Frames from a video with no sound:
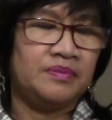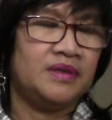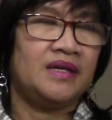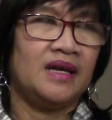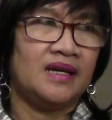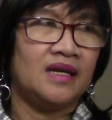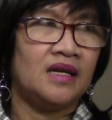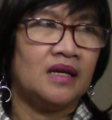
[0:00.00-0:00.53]

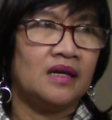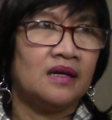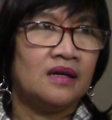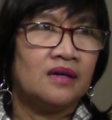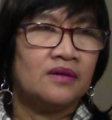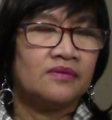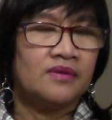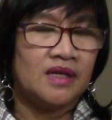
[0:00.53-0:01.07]
getting
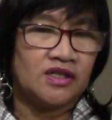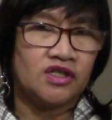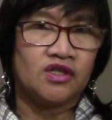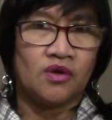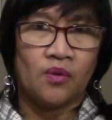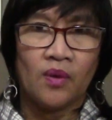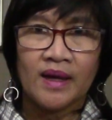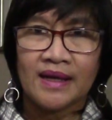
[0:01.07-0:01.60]

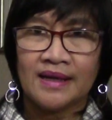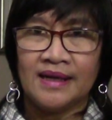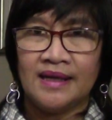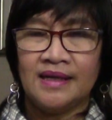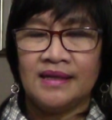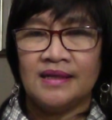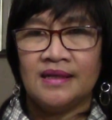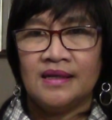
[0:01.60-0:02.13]
rich
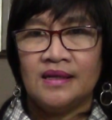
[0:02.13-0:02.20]
quickly.